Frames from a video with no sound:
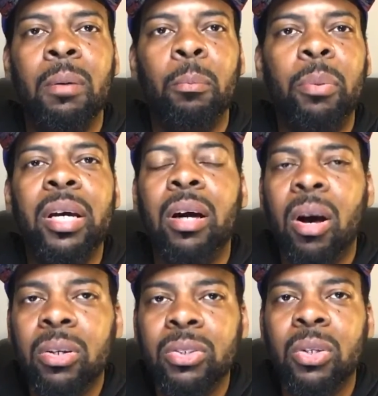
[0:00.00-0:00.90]
But
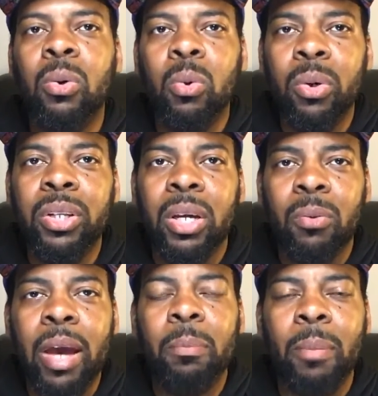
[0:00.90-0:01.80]
also, who in their
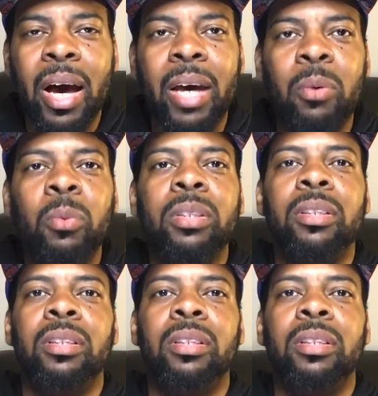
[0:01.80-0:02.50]
right mind would?